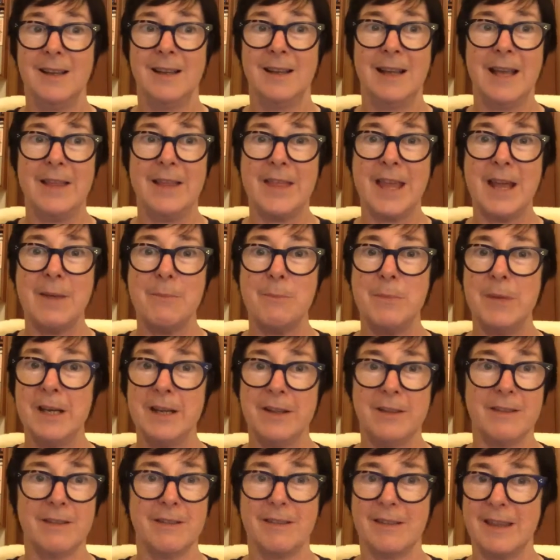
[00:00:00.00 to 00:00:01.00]
at that
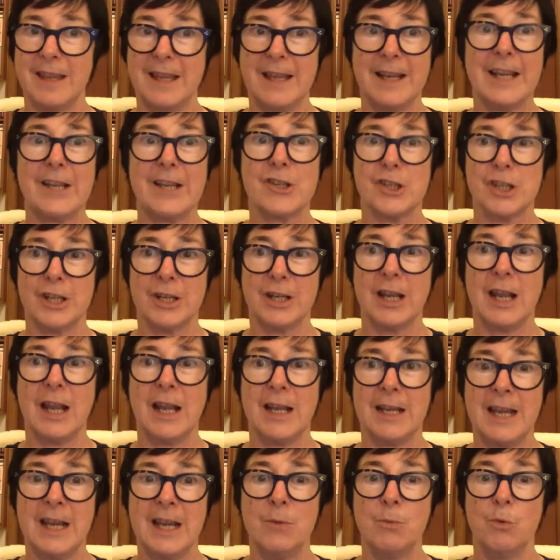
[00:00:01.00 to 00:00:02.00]
minute, the election
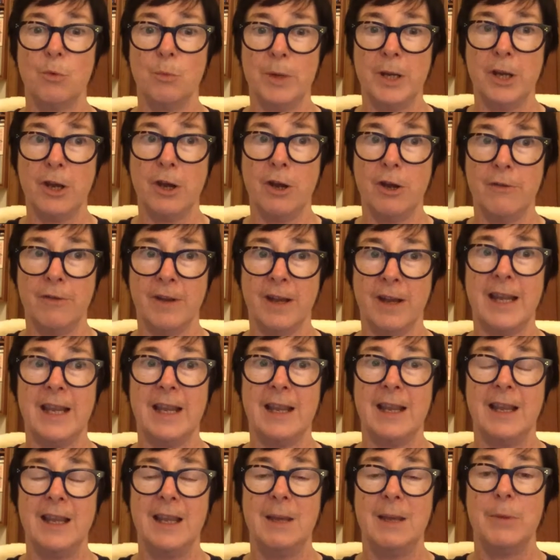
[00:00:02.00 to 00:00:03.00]
again will be over
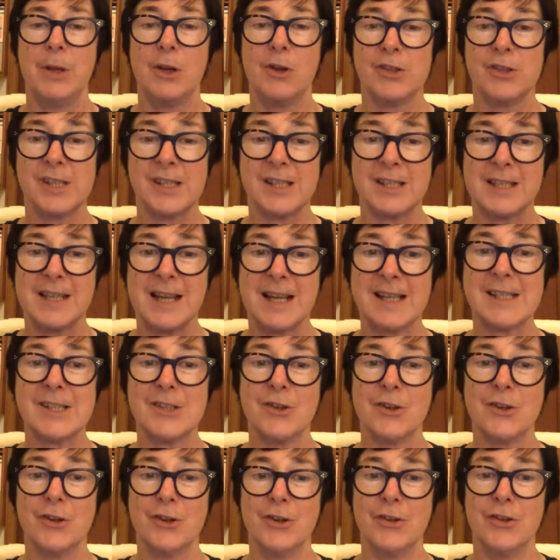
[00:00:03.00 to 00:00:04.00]
because it
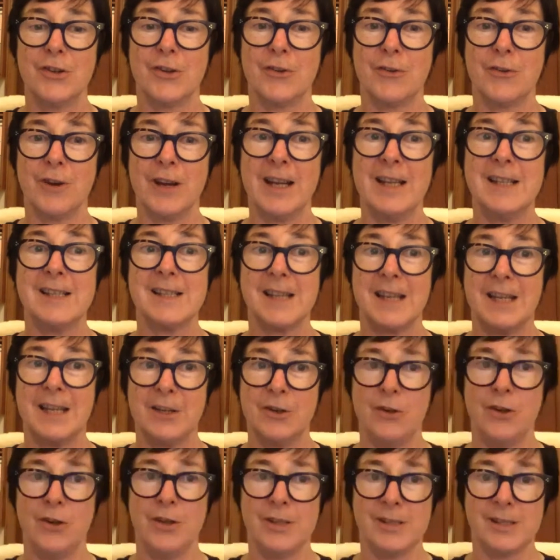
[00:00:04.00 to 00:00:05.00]
doesn't hurt the Greens, it
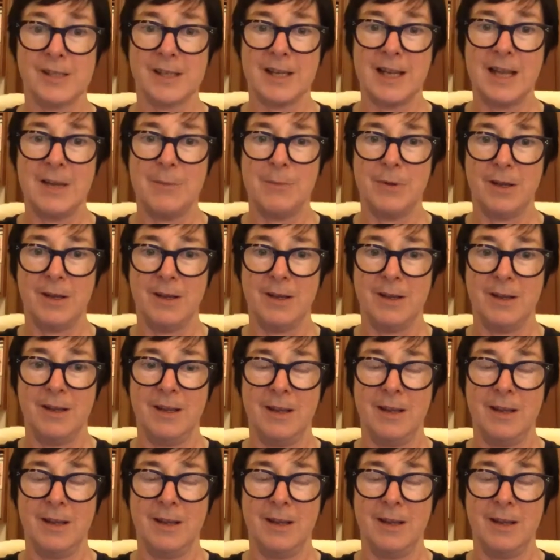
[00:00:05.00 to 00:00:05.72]
hurts Labor.